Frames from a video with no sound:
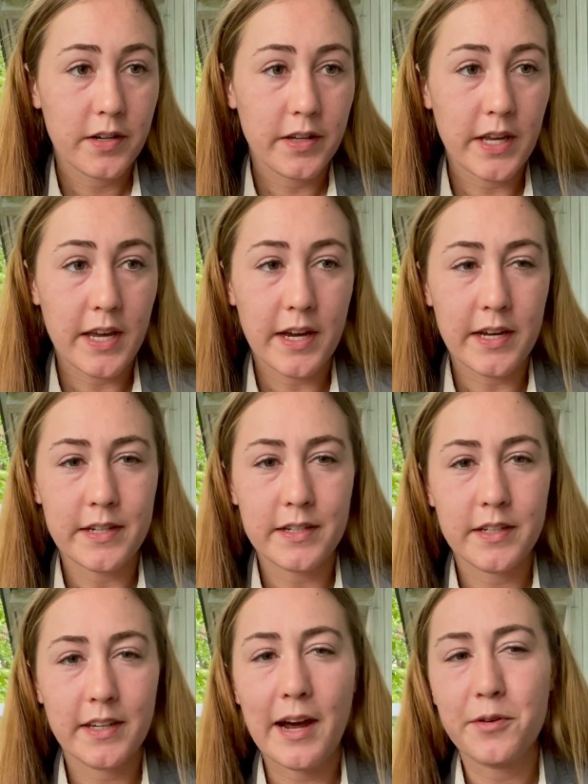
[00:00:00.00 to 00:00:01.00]
and
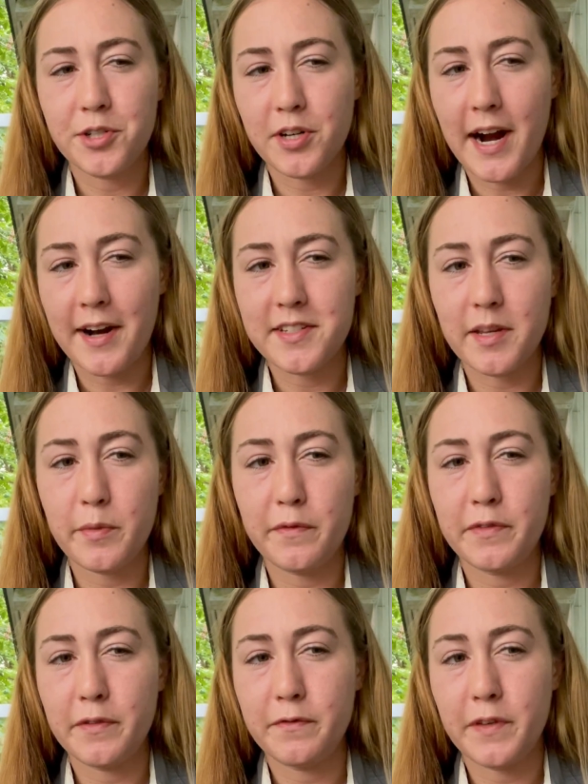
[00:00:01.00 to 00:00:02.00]
counteract some
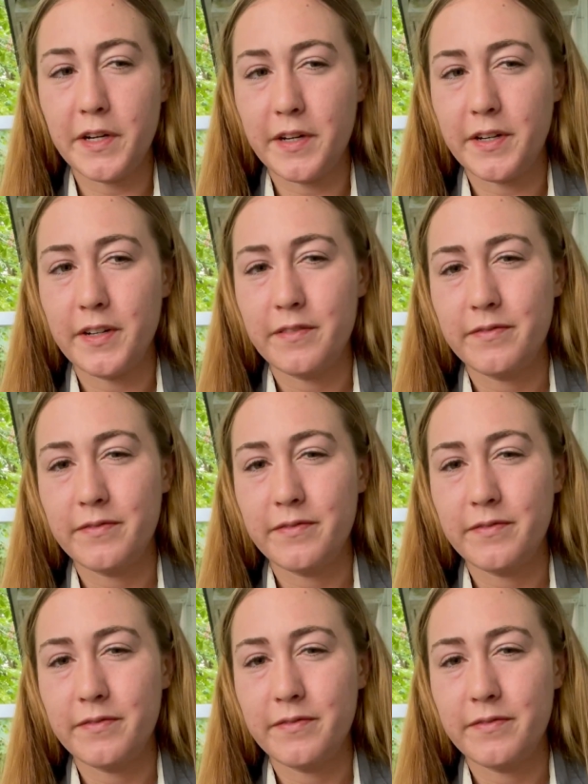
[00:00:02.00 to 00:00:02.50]
of the fear